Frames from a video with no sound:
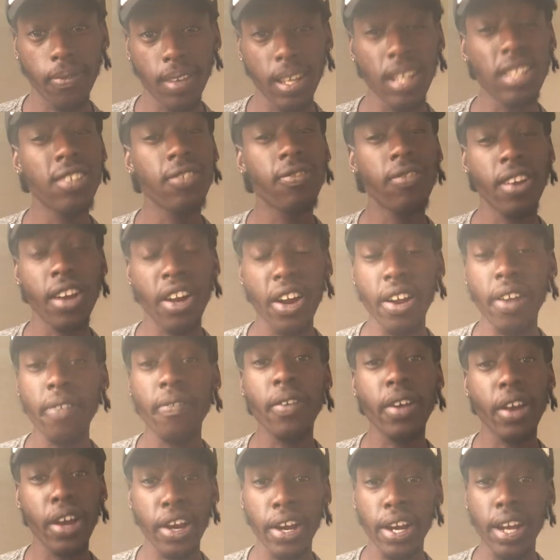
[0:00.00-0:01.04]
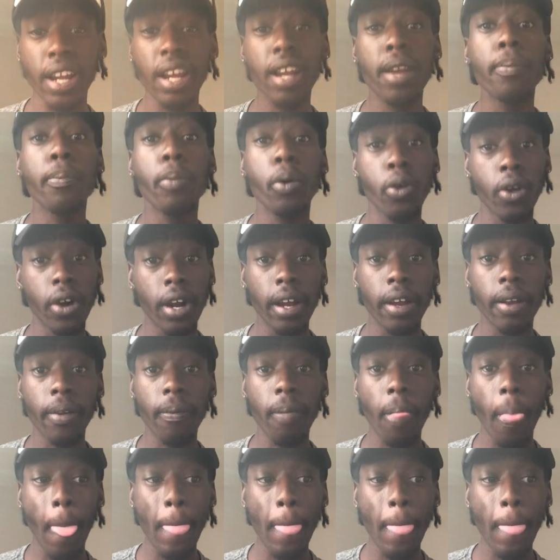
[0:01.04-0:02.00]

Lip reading: It's very, very important.